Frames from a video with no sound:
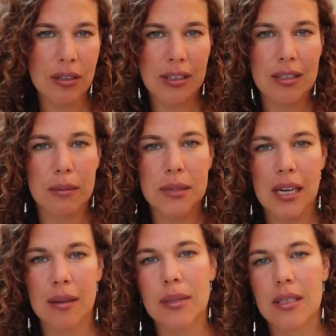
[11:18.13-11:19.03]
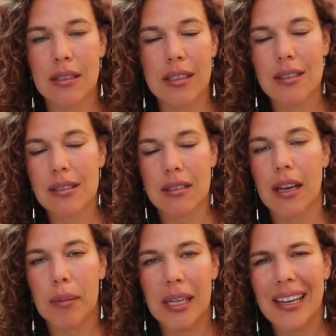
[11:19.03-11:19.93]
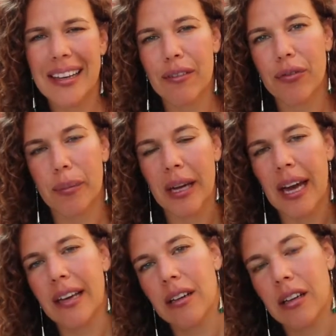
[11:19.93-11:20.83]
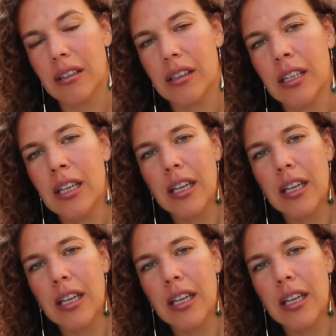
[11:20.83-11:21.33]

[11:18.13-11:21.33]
and sometimes it's, I mean, I like it for my eye color.